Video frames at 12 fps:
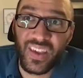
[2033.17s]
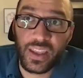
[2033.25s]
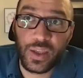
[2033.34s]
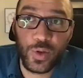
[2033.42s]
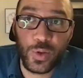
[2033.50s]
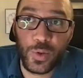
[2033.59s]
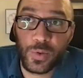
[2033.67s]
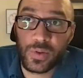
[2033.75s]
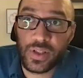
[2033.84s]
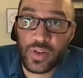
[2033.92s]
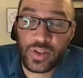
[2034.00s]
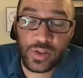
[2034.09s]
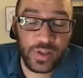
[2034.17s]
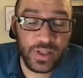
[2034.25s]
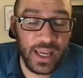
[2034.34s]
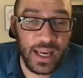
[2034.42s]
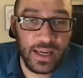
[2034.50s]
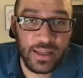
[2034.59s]
that you you just
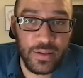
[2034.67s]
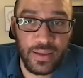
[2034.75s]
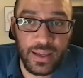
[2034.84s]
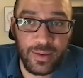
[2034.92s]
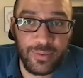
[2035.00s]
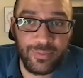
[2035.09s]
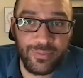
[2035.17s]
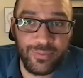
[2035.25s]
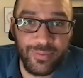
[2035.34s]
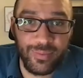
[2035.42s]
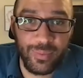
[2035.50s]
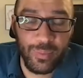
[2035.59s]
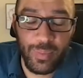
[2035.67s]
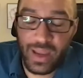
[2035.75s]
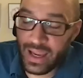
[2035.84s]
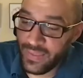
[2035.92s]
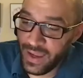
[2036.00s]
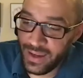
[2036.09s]
look at and you think,
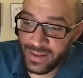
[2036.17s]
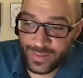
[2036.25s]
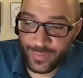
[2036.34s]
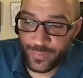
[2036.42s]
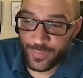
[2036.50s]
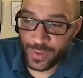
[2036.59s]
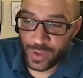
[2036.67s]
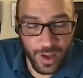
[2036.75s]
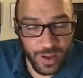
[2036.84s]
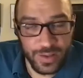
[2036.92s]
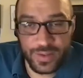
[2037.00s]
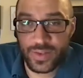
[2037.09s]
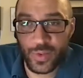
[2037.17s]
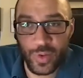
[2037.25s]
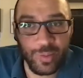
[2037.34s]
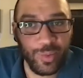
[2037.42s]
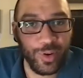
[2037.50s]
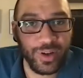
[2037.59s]
man, that is flawless
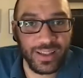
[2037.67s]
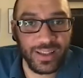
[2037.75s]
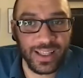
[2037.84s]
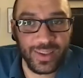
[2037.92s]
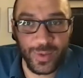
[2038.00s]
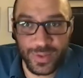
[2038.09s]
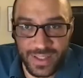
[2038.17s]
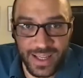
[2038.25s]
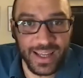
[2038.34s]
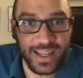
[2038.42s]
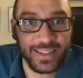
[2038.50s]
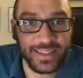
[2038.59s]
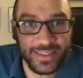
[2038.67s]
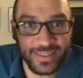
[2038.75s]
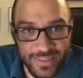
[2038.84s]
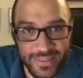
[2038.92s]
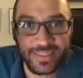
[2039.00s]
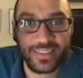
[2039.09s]
storyboarding. Like those
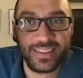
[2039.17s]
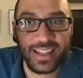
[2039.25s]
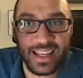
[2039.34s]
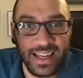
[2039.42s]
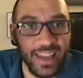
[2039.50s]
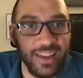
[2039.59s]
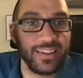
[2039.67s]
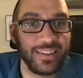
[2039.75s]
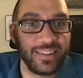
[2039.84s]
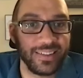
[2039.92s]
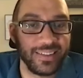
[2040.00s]
guys, they nailed